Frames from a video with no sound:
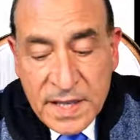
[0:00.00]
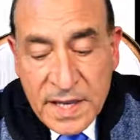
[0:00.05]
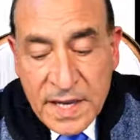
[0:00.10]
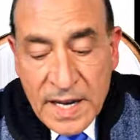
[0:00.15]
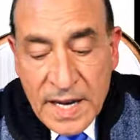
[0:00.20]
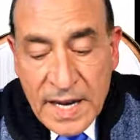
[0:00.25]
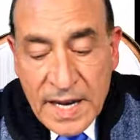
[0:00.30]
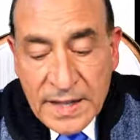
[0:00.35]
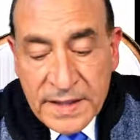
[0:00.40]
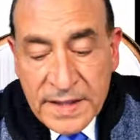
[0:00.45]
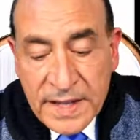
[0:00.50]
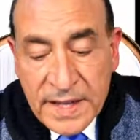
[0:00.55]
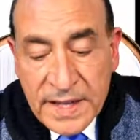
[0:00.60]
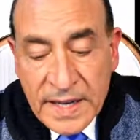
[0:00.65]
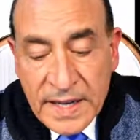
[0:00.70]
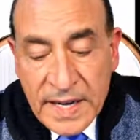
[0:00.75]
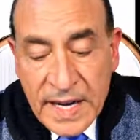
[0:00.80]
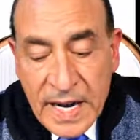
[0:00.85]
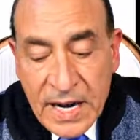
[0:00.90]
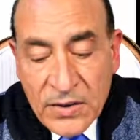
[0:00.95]
and then
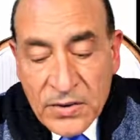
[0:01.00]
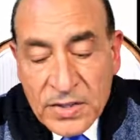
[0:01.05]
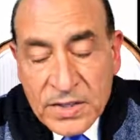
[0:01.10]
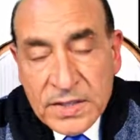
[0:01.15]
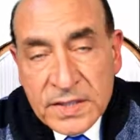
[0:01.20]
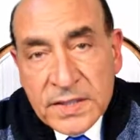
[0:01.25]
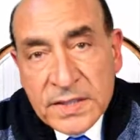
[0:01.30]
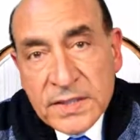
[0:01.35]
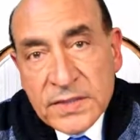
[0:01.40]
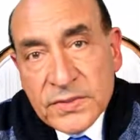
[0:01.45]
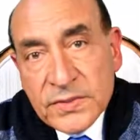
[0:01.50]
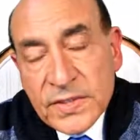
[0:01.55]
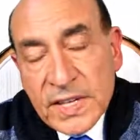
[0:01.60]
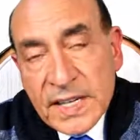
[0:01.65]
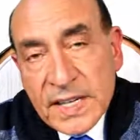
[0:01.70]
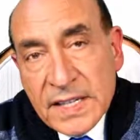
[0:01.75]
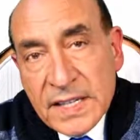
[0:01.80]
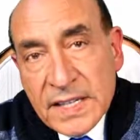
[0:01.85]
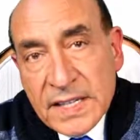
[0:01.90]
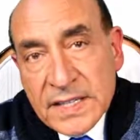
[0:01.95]
an outer
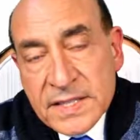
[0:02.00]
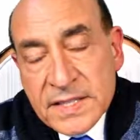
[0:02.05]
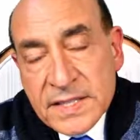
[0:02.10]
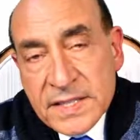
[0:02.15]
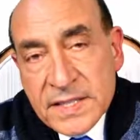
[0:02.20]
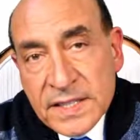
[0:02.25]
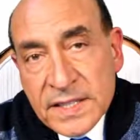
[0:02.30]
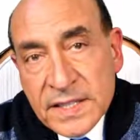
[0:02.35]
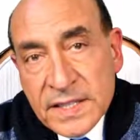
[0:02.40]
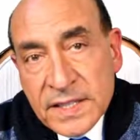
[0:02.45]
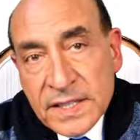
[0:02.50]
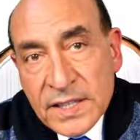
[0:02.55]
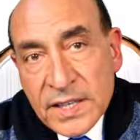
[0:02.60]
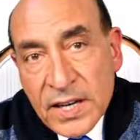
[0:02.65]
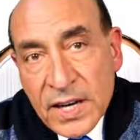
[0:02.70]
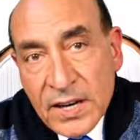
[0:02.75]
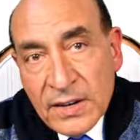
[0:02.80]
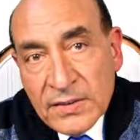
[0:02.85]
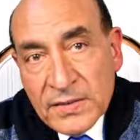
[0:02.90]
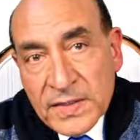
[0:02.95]
radius
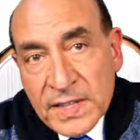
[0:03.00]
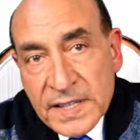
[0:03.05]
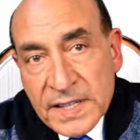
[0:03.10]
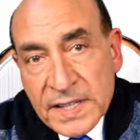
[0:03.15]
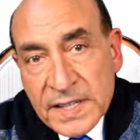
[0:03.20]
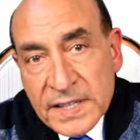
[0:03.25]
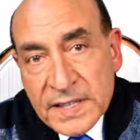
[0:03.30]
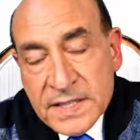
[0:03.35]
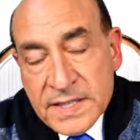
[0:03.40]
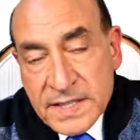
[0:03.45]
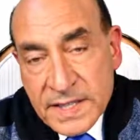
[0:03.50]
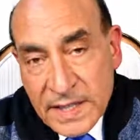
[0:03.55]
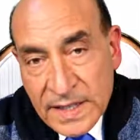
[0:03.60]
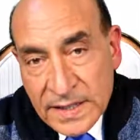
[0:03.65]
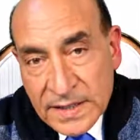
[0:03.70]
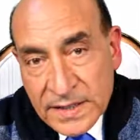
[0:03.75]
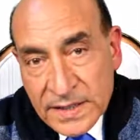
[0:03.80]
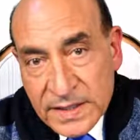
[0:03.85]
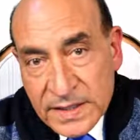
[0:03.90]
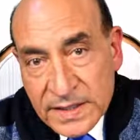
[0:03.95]
of the
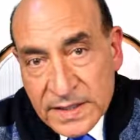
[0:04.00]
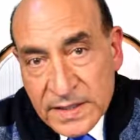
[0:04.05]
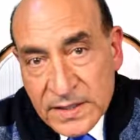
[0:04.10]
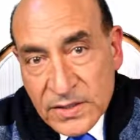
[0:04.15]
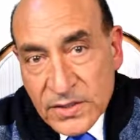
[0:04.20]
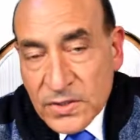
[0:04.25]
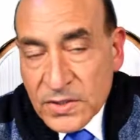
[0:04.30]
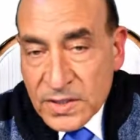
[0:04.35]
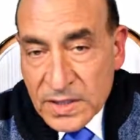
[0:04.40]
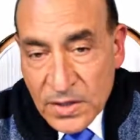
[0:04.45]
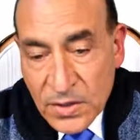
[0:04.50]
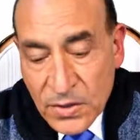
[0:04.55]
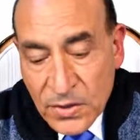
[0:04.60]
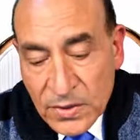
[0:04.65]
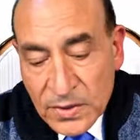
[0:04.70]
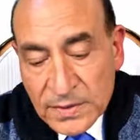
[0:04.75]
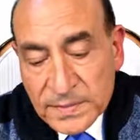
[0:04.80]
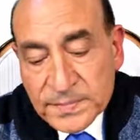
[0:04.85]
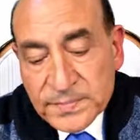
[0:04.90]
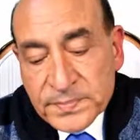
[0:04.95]
cylinder or the
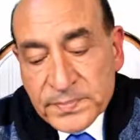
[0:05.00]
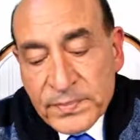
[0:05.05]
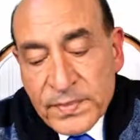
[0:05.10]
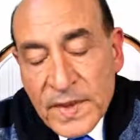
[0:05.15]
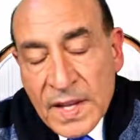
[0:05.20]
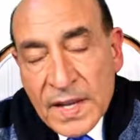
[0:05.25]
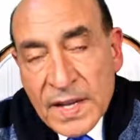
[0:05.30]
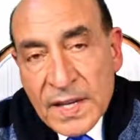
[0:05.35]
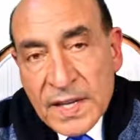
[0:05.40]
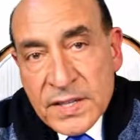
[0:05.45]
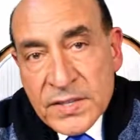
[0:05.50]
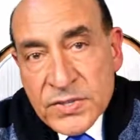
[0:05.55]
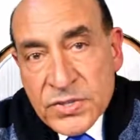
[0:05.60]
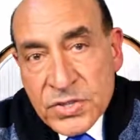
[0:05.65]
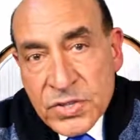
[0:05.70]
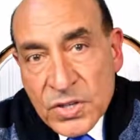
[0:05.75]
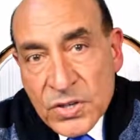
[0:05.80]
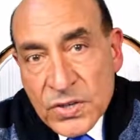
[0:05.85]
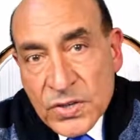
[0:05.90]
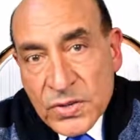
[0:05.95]
hole.
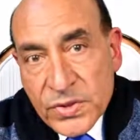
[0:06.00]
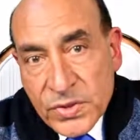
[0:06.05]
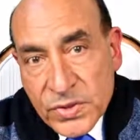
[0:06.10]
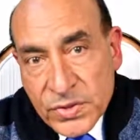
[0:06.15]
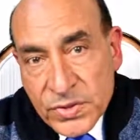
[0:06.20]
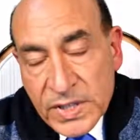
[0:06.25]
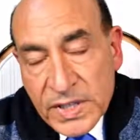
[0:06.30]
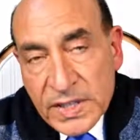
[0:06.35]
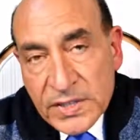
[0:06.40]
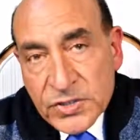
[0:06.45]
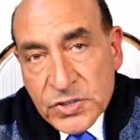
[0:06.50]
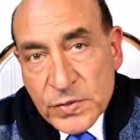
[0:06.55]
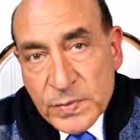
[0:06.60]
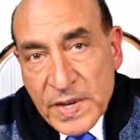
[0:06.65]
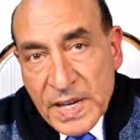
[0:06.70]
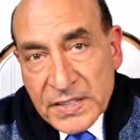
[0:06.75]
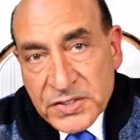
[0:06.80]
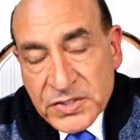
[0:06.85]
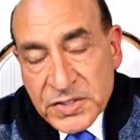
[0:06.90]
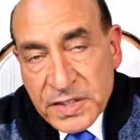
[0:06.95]
So 3
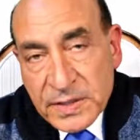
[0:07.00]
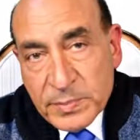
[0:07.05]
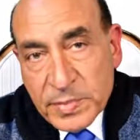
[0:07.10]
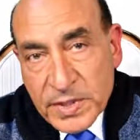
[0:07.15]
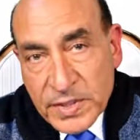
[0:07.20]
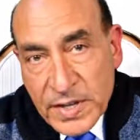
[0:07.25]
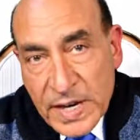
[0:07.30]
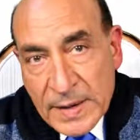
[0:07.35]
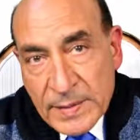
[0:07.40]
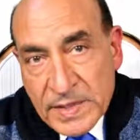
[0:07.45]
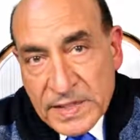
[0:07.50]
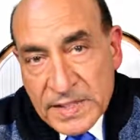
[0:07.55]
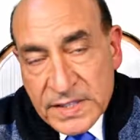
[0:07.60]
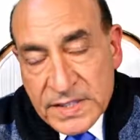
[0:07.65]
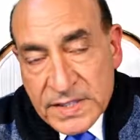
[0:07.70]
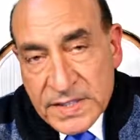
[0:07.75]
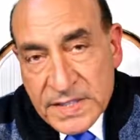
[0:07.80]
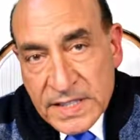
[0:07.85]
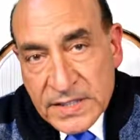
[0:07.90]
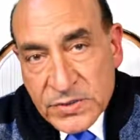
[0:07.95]
geometric
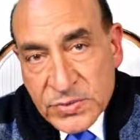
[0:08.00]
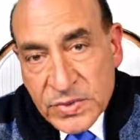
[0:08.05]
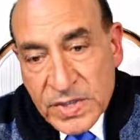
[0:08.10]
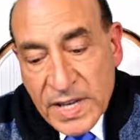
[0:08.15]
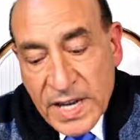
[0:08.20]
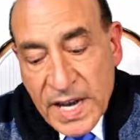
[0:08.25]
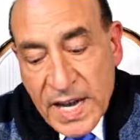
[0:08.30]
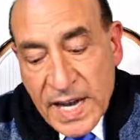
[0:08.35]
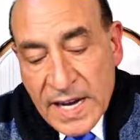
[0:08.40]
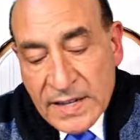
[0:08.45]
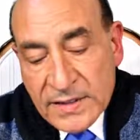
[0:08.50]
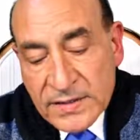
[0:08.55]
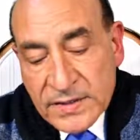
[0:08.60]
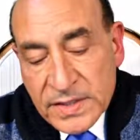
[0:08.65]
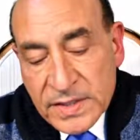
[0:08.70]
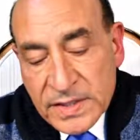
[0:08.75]
parameters that we have.